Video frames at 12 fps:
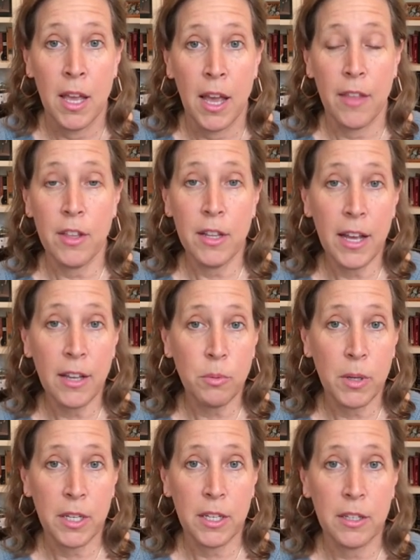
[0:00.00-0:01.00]
And the last
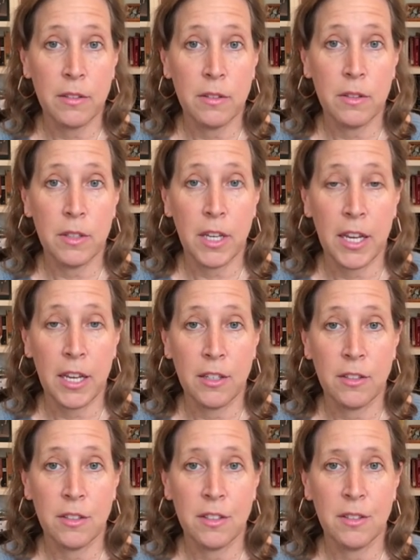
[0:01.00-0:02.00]
one
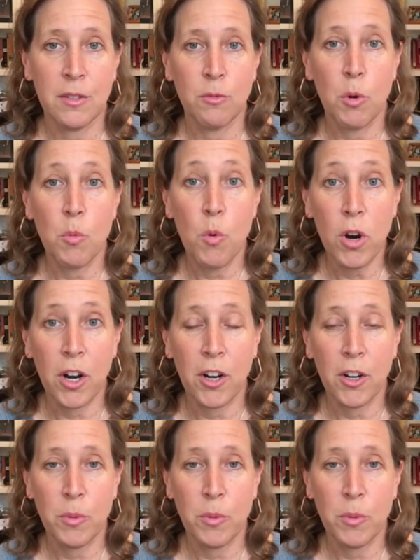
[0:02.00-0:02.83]
is reward,